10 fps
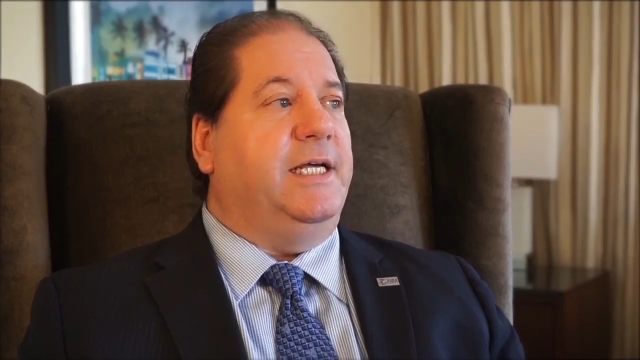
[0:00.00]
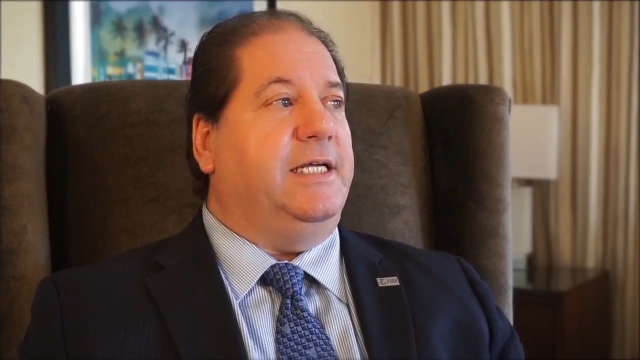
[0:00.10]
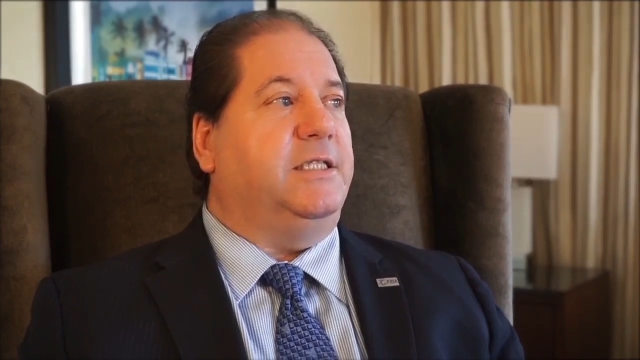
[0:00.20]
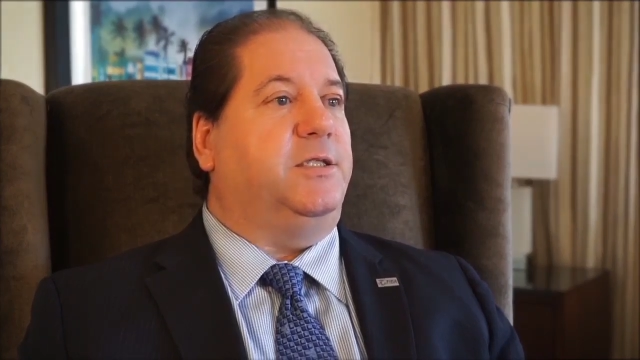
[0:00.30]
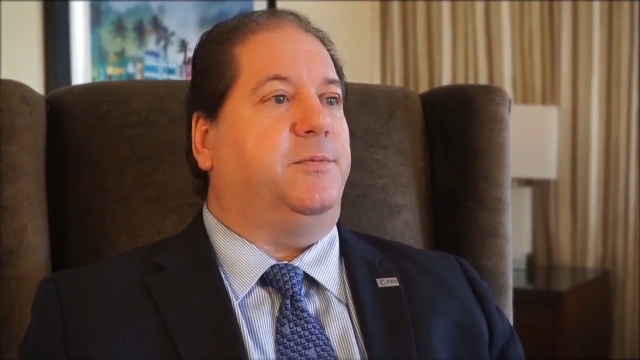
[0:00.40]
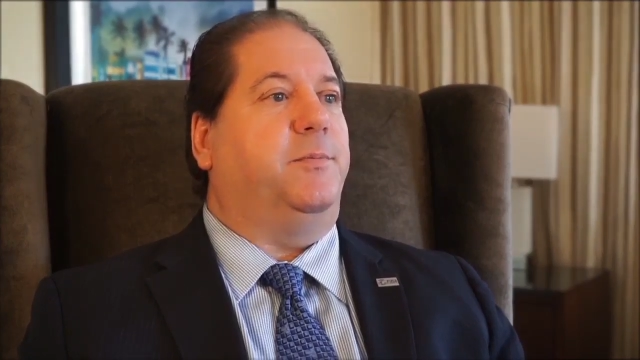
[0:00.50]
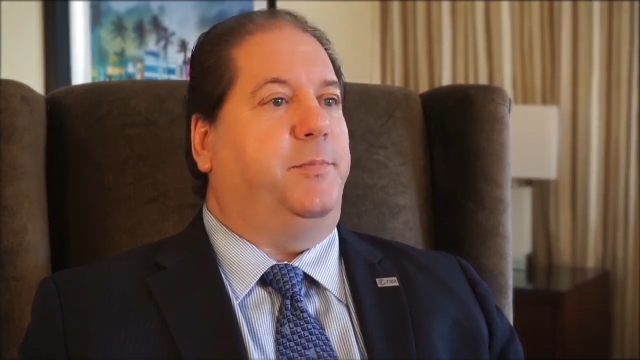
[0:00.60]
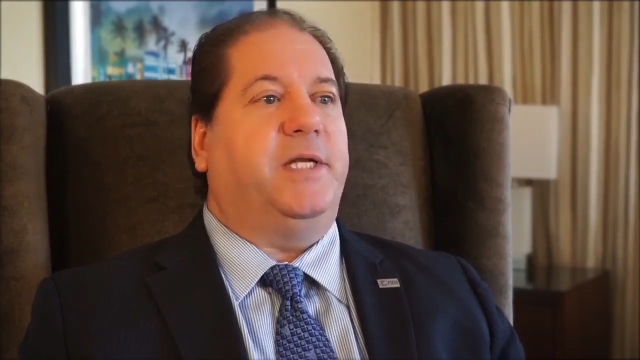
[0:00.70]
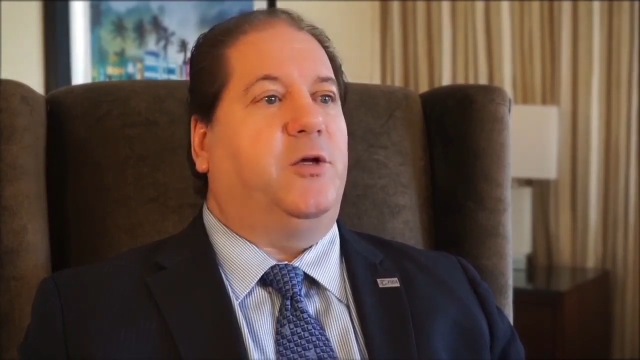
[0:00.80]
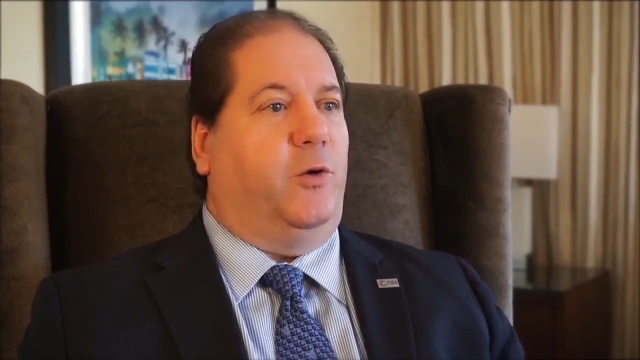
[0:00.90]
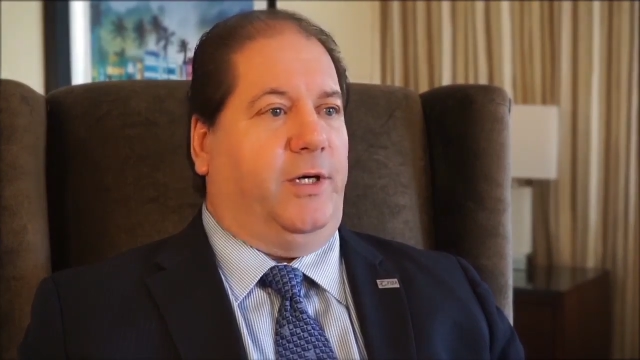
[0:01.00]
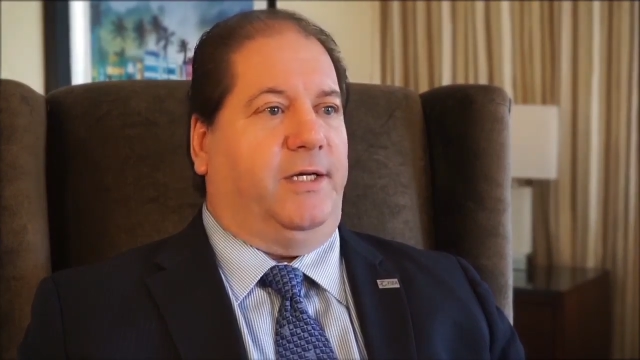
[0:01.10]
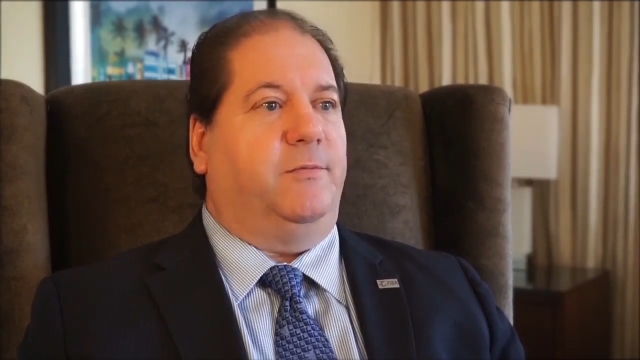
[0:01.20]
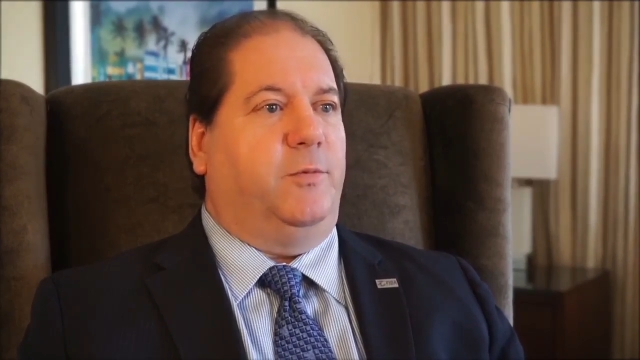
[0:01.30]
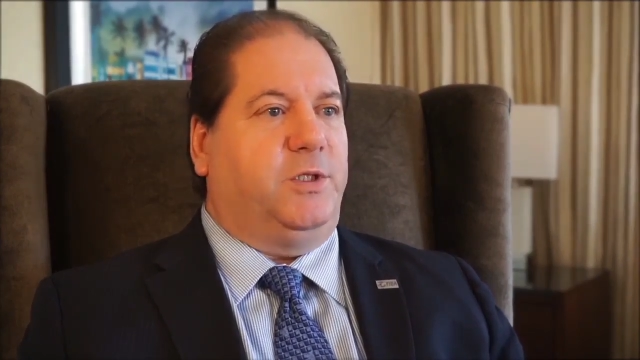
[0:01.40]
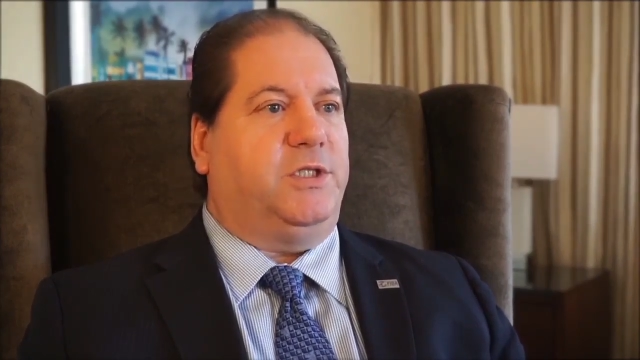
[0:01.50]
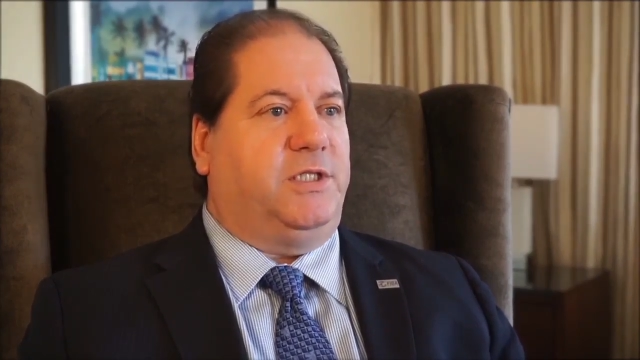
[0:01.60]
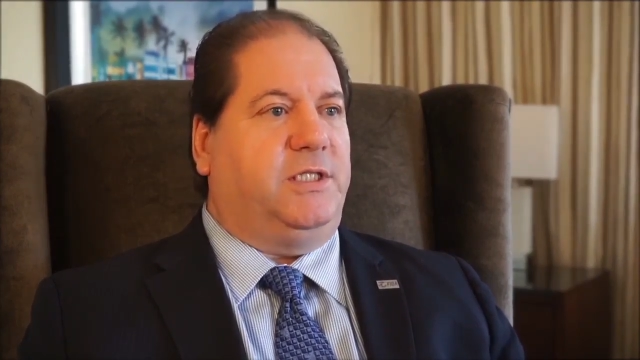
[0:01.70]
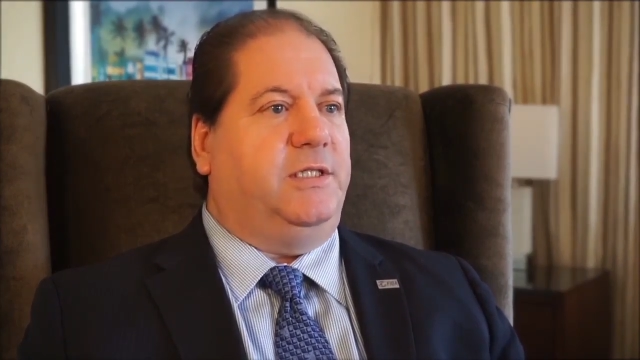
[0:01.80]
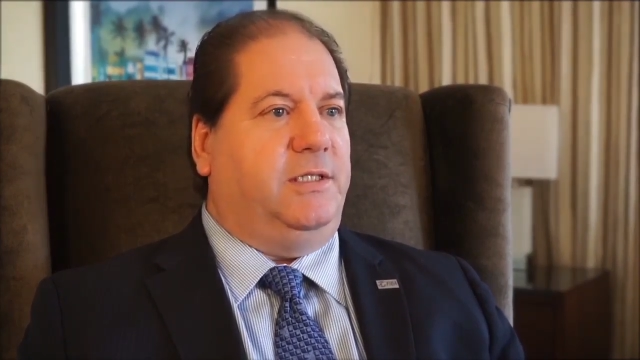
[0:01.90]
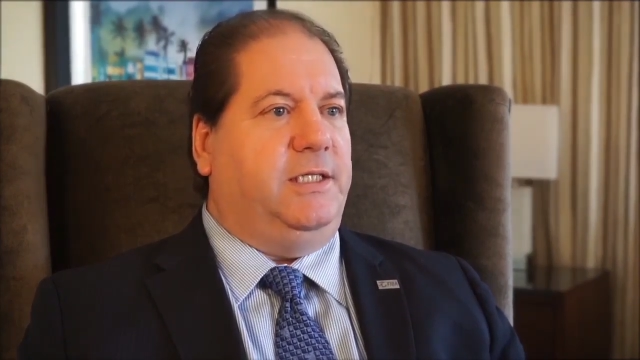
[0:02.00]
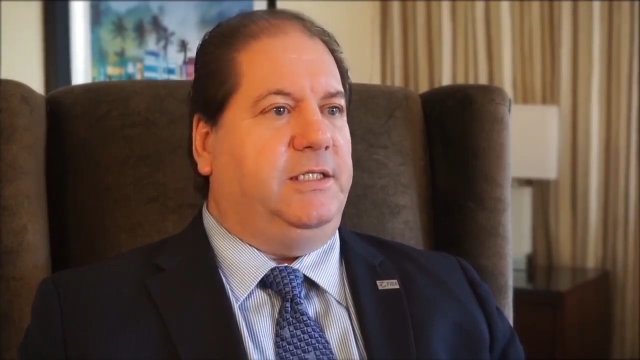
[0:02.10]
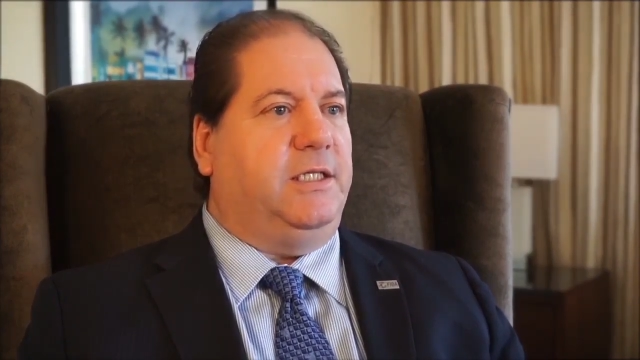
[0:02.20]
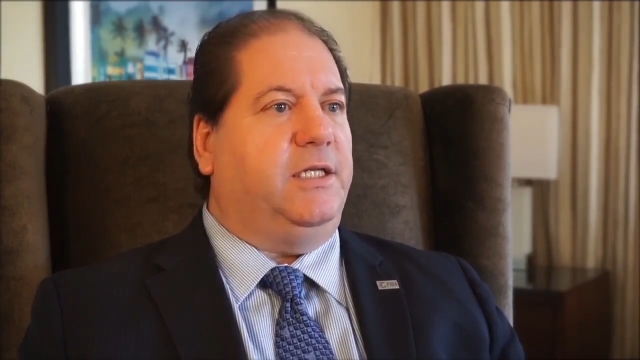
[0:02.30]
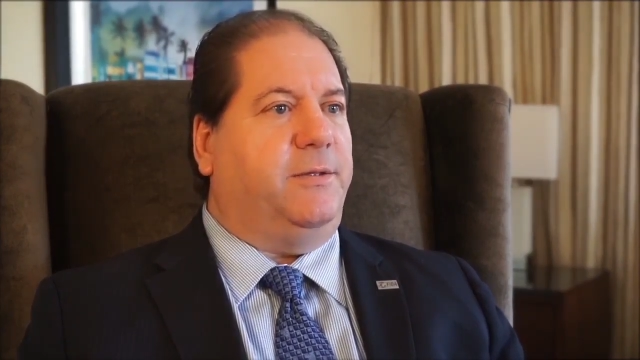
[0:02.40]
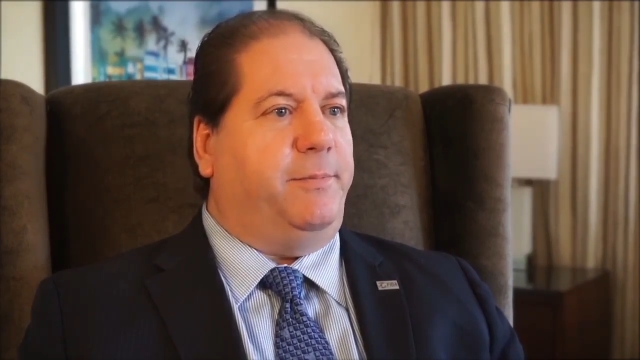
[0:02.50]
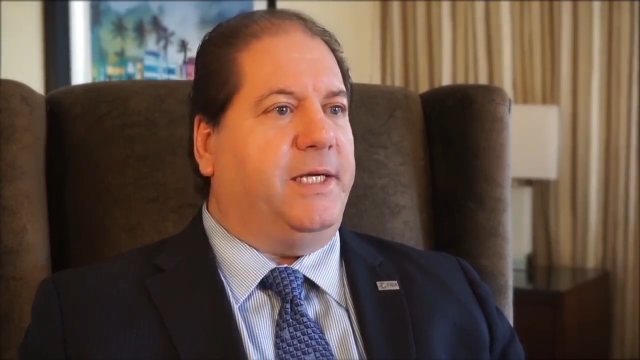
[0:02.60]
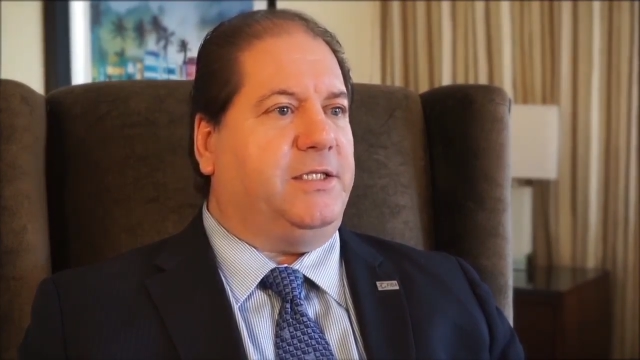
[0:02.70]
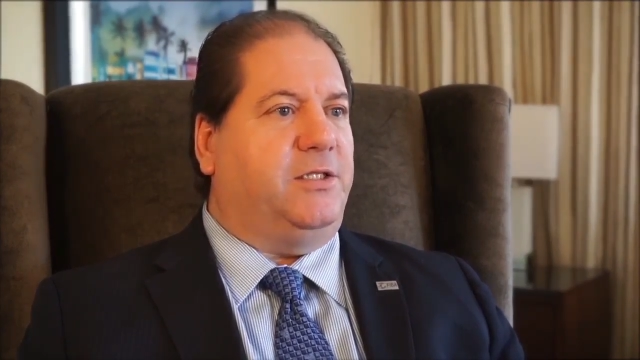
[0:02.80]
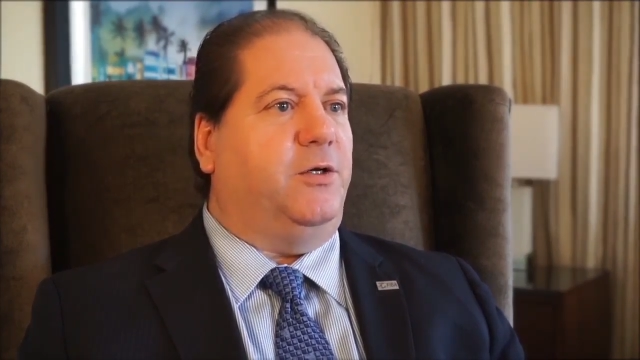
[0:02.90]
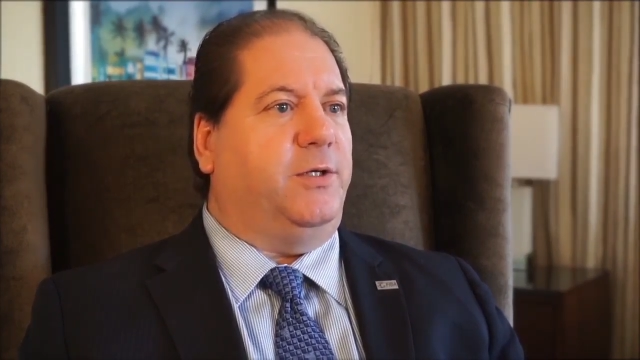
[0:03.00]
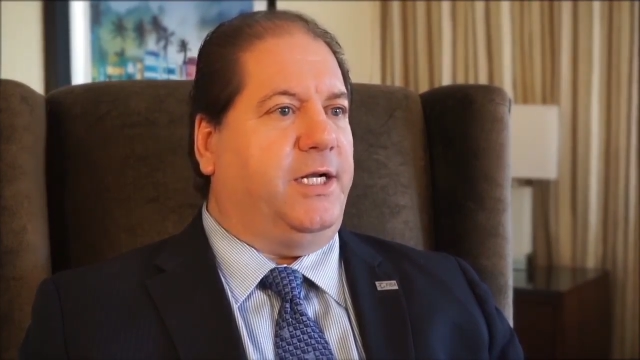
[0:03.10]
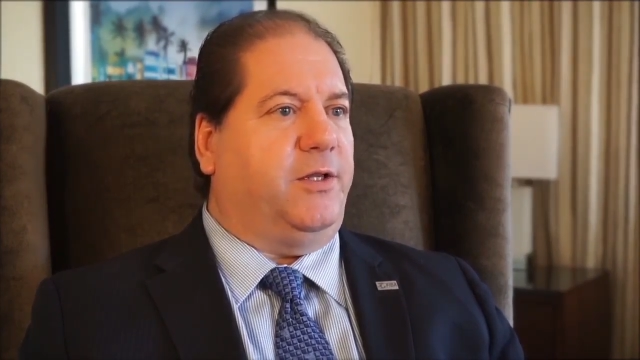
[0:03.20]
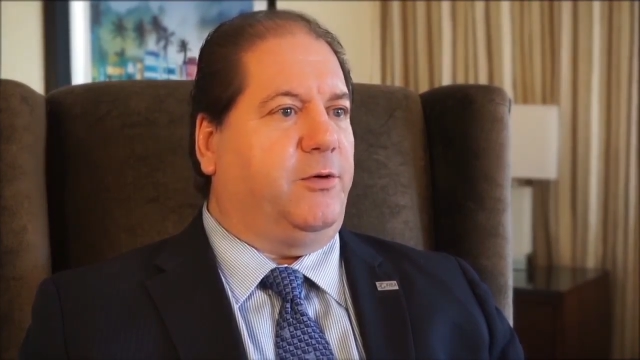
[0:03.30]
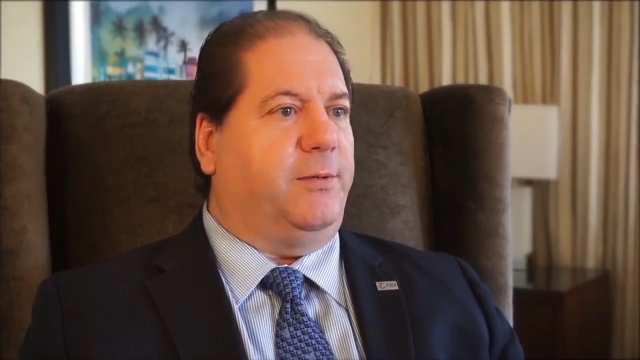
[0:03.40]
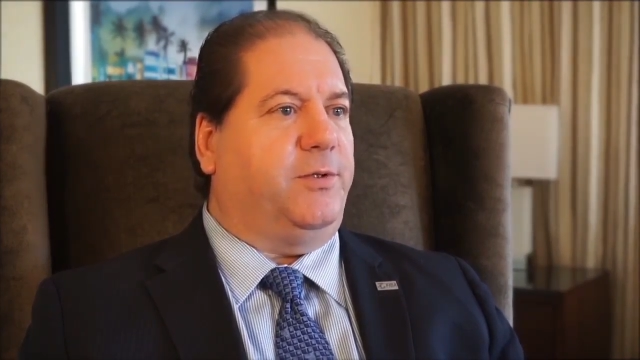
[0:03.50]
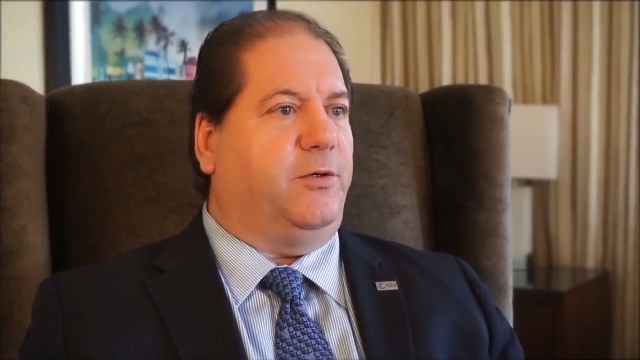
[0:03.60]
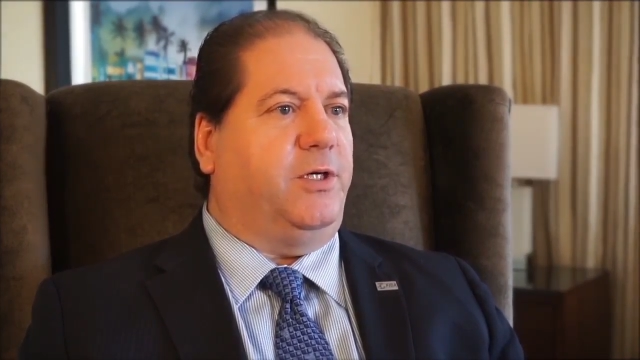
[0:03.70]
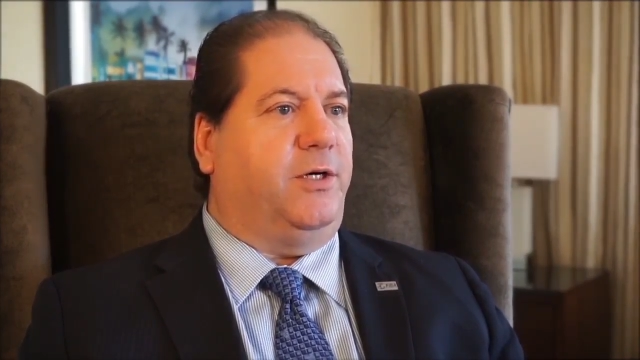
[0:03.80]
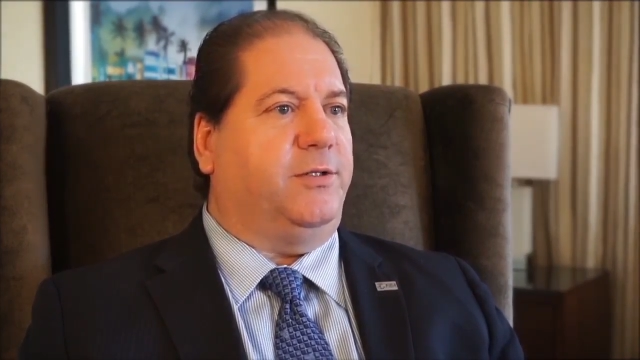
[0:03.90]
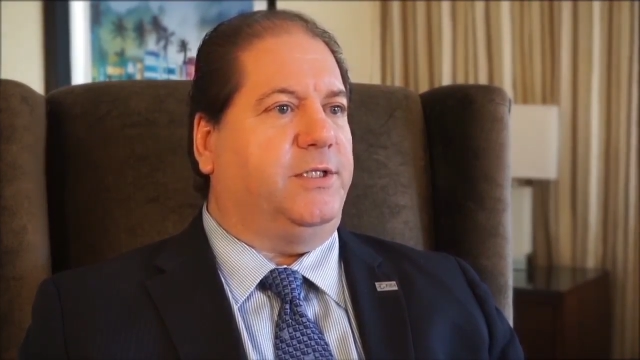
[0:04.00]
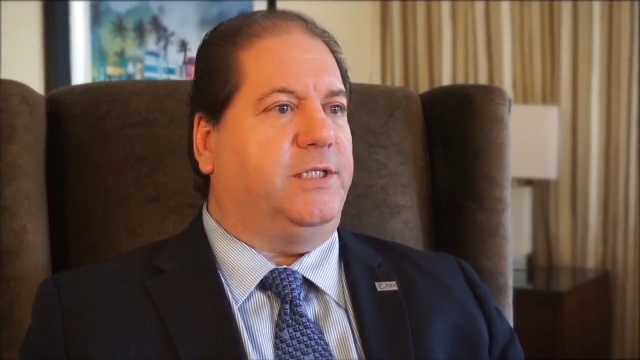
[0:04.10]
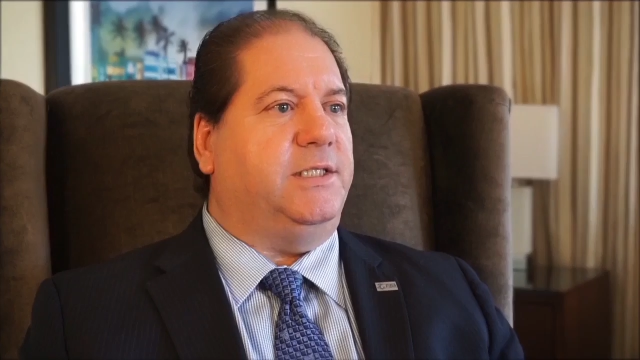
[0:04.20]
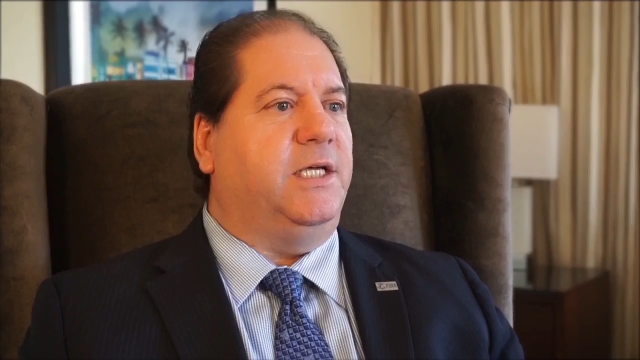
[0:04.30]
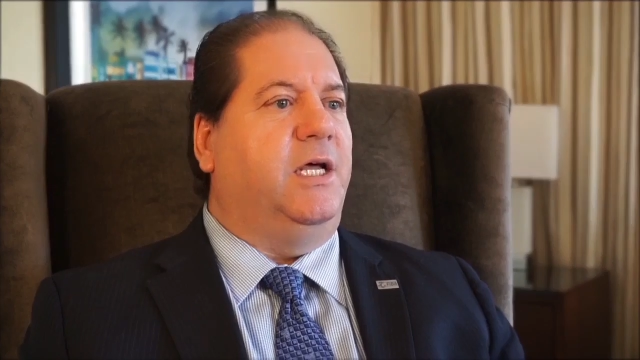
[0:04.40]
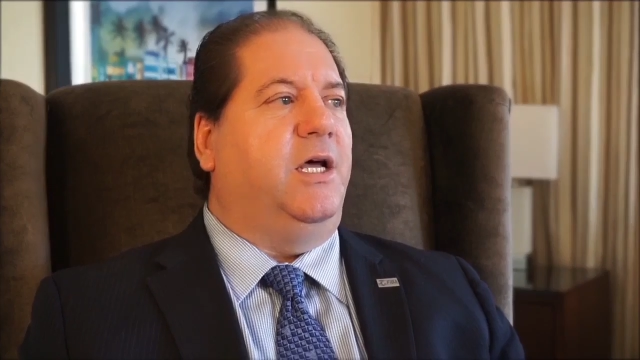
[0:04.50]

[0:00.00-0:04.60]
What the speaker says: is Bitcoin, which is easily the best known out of the cryptocurrencies,